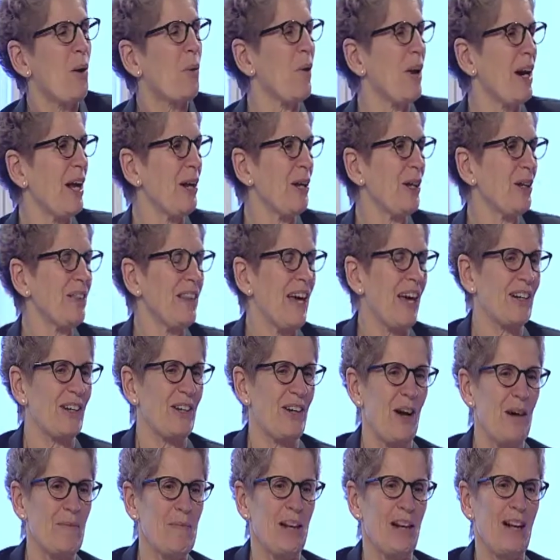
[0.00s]
when I heard that
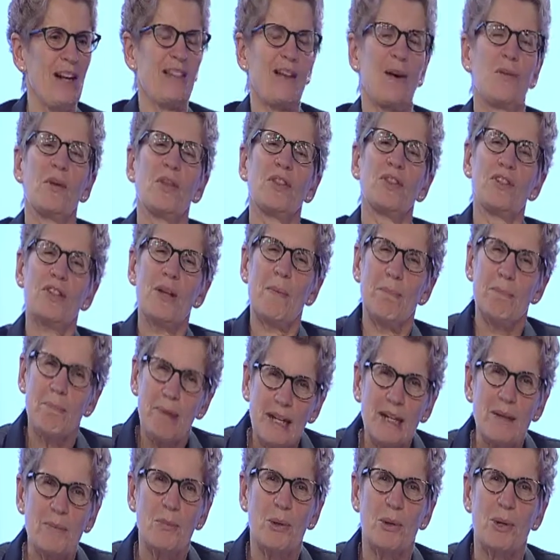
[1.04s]
comment, I thought, well, there's a
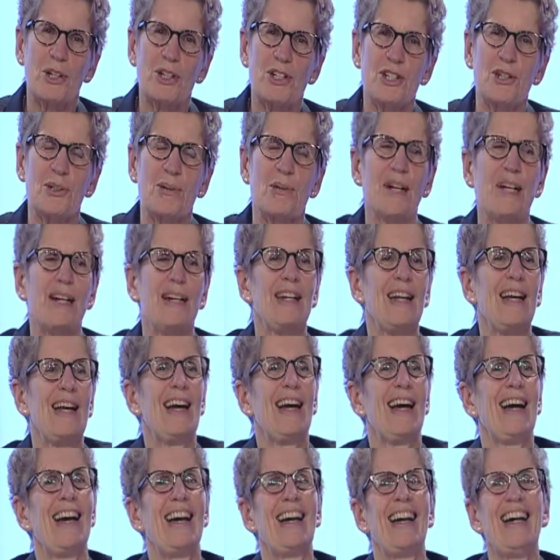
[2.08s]
bit more to
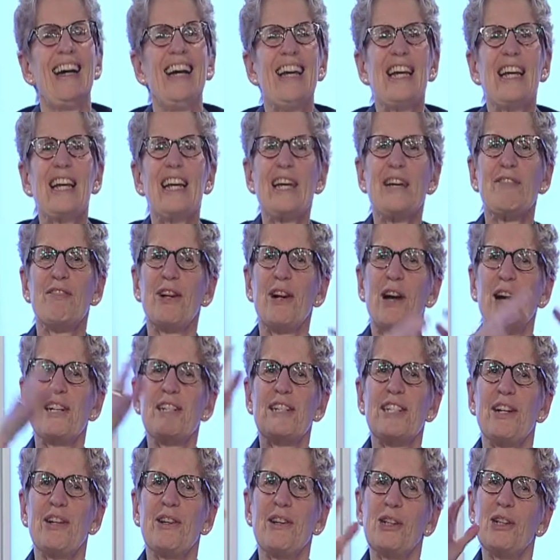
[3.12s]
it. Given
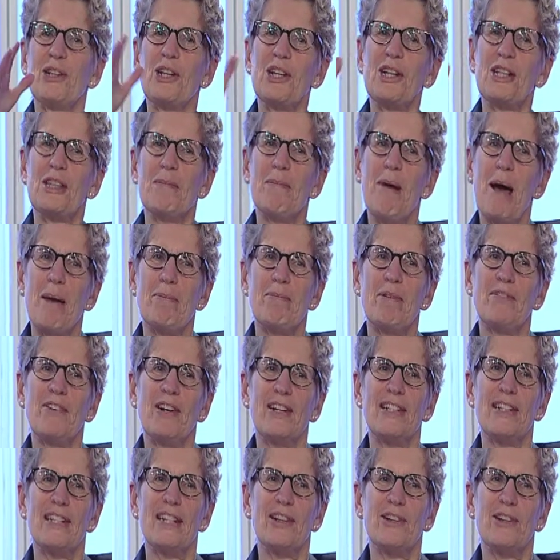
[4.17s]
Ontario, you look at the map of
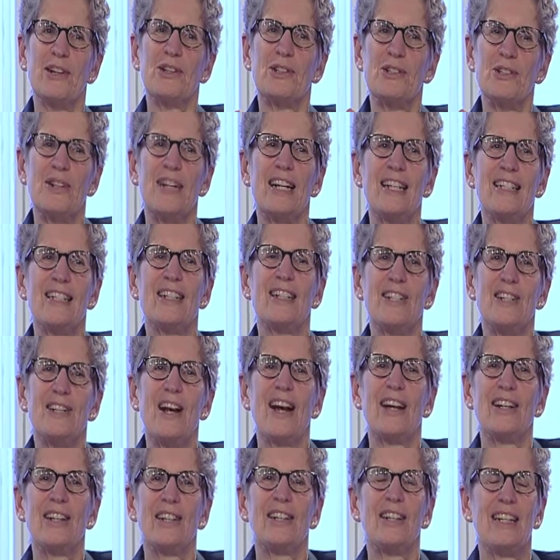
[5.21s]
Ontario, transit's
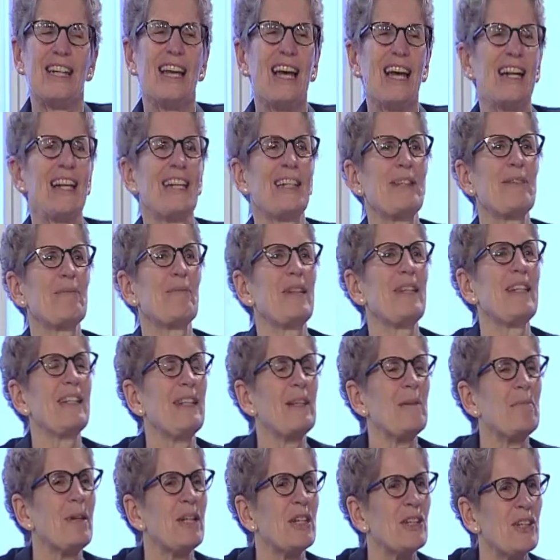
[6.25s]
not going to get it
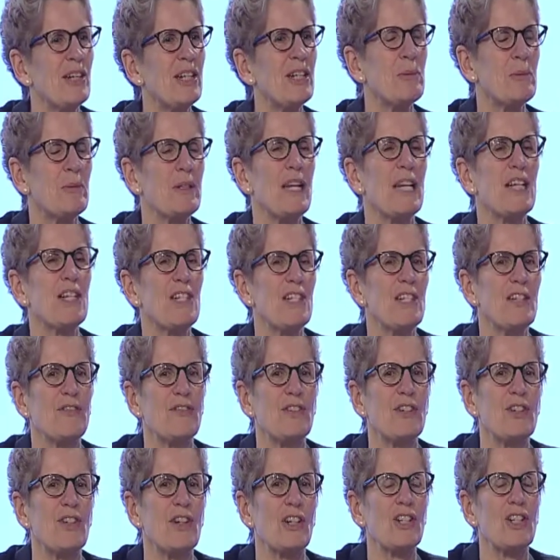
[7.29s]
completely, but transportation
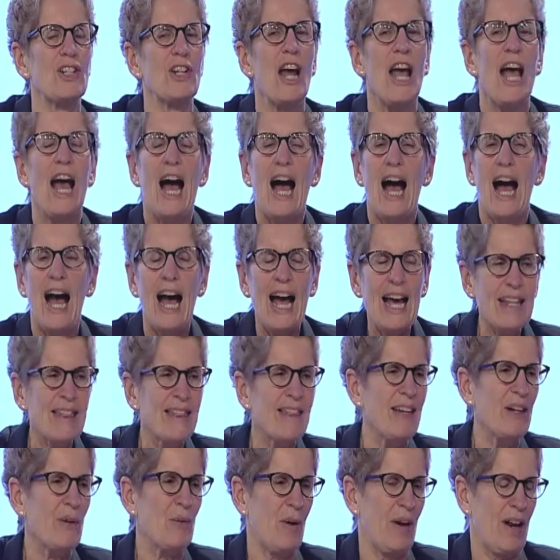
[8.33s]
infrastructure. I
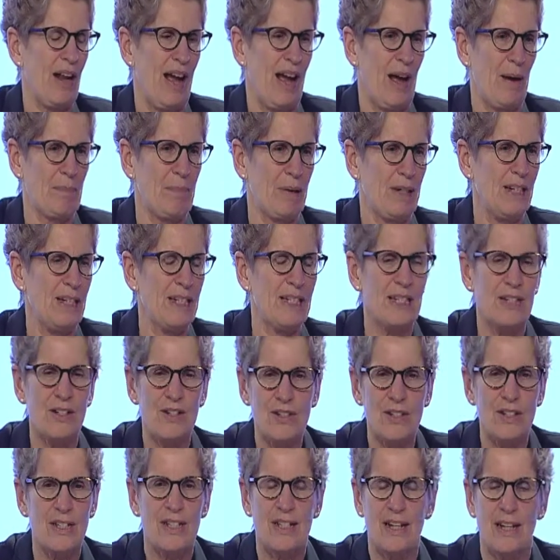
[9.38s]
think what happened, it's
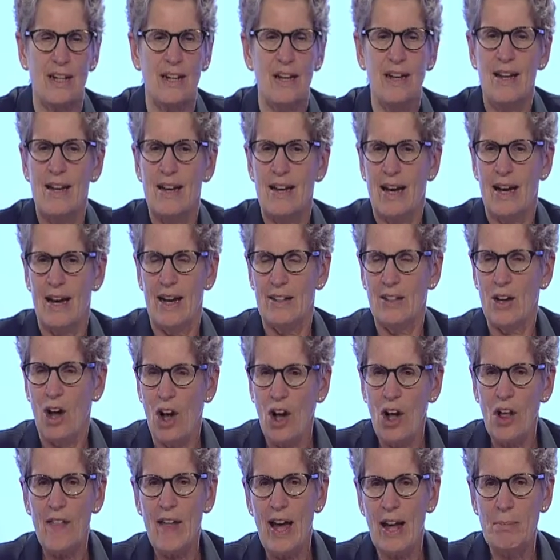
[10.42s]
interesting, uh,
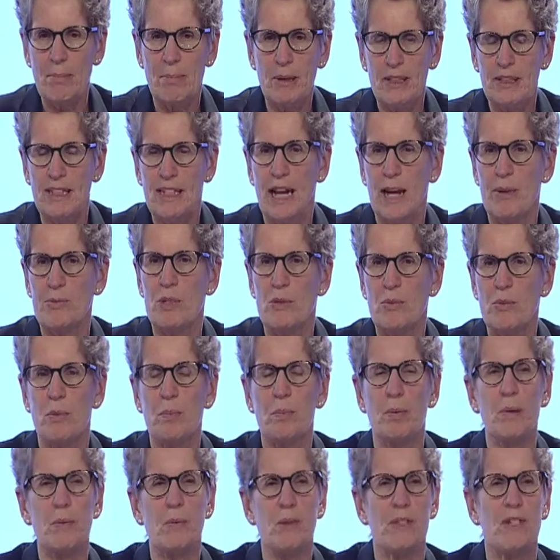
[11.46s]
all that building, I was with
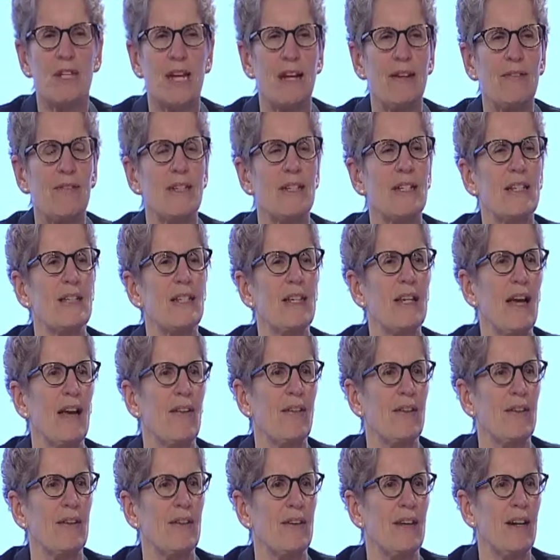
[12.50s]
Premier Davis the
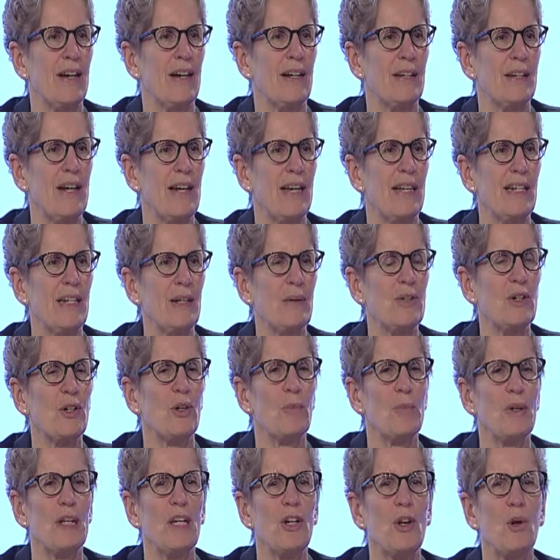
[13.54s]
other uh, day, and he
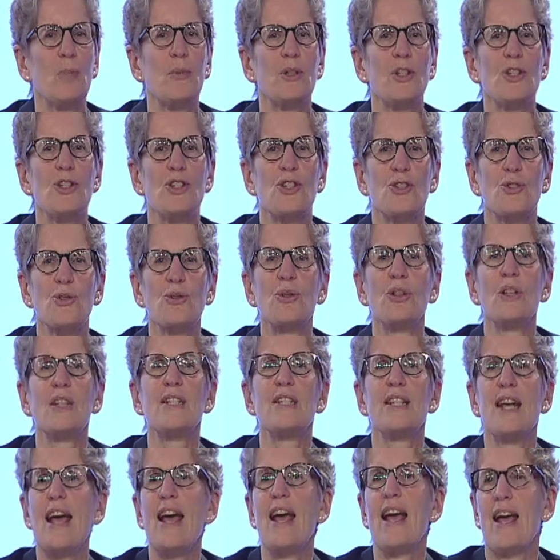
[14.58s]
told me he opened a school a
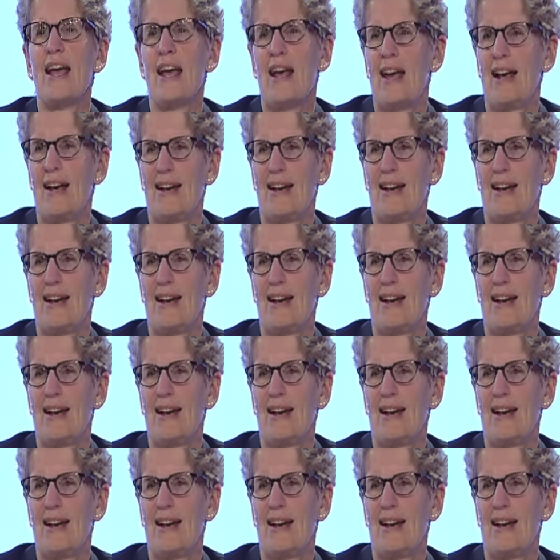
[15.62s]
day